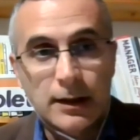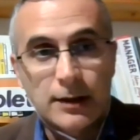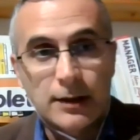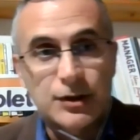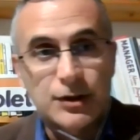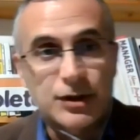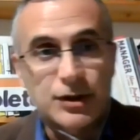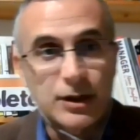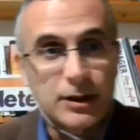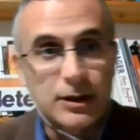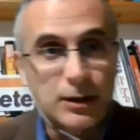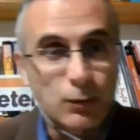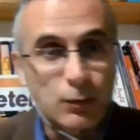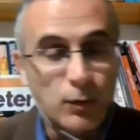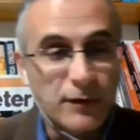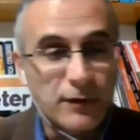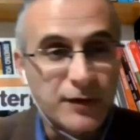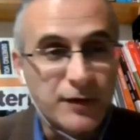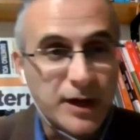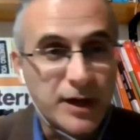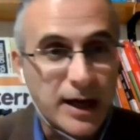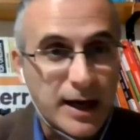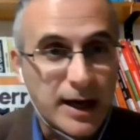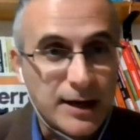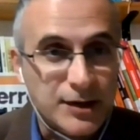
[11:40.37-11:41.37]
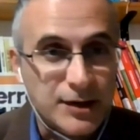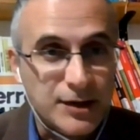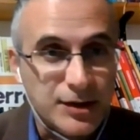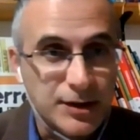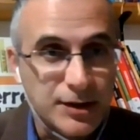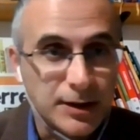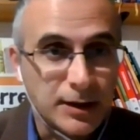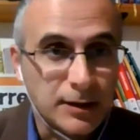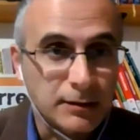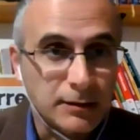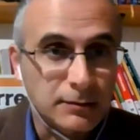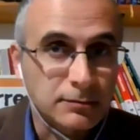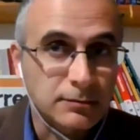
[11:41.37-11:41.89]
children with
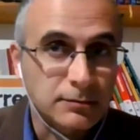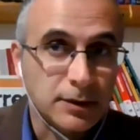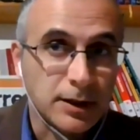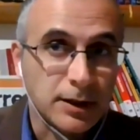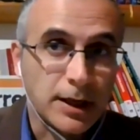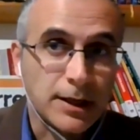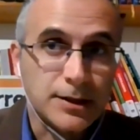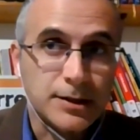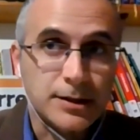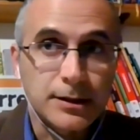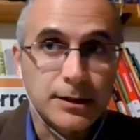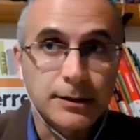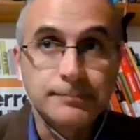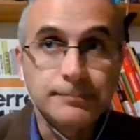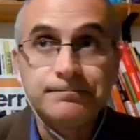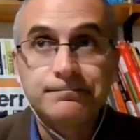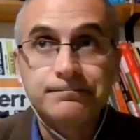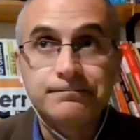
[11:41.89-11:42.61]
cancer has